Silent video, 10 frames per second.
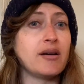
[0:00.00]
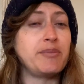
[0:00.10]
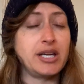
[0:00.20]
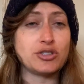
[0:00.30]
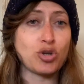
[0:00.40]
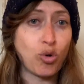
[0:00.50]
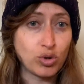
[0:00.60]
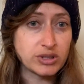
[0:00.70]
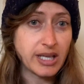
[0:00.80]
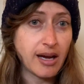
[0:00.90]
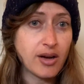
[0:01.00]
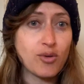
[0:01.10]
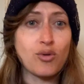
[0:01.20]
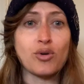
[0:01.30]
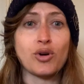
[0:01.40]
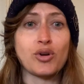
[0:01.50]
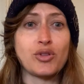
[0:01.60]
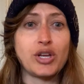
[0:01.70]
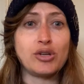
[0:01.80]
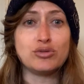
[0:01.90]
being told yet or
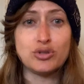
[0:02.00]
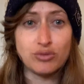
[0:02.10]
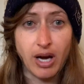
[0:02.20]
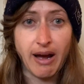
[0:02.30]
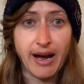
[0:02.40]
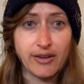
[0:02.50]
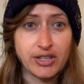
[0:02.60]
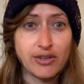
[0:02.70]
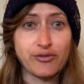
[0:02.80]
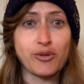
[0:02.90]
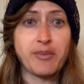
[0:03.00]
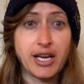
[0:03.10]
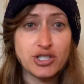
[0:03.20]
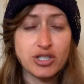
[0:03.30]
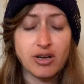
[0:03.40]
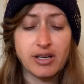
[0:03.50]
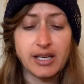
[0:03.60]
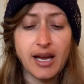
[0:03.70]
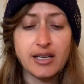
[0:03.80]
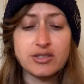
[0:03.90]
that you do not have the information on
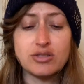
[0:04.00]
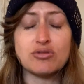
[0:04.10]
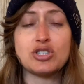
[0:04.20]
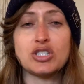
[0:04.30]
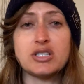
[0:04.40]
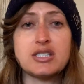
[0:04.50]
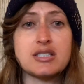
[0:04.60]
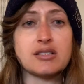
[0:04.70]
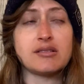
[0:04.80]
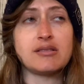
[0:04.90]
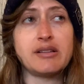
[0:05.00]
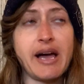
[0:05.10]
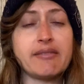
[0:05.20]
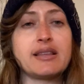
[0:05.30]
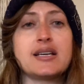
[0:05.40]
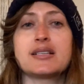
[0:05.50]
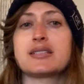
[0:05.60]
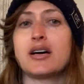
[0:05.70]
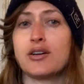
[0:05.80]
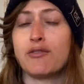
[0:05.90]
yet. So just let things
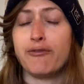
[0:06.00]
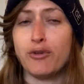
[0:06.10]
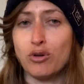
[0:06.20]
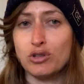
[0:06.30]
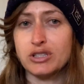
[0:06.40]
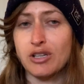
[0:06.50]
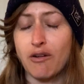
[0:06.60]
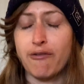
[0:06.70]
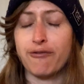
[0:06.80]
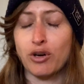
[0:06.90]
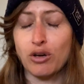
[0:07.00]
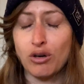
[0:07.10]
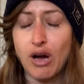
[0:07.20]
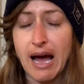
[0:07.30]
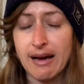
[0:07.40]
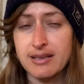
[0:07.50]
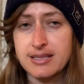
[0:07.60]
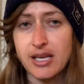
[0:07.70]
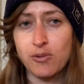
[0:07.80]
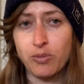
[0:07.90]
unfold and unfurl as
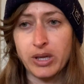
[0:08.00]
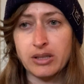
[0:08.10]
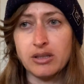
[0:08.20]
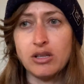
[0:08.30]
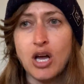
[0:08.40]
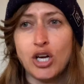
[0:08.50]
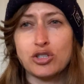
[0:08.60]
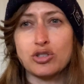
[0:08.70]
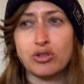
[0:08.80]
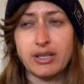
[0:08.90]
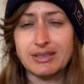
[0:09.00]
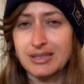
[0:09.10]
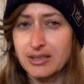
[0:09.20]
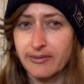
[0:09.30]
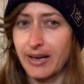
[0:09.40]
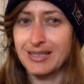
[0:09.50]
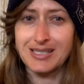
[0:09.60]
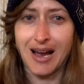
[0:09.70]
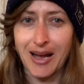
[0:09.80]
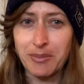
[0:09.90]
they will. Trust the divine
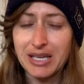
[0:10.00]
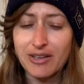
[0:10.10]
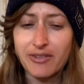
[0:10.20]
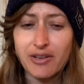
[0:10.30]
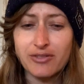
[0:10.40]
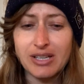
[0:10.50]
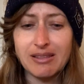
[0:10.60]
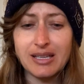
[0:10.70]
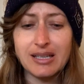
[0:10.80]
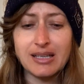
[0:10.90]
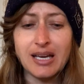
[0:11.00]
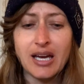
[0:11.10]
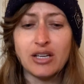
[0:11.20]
timing of everything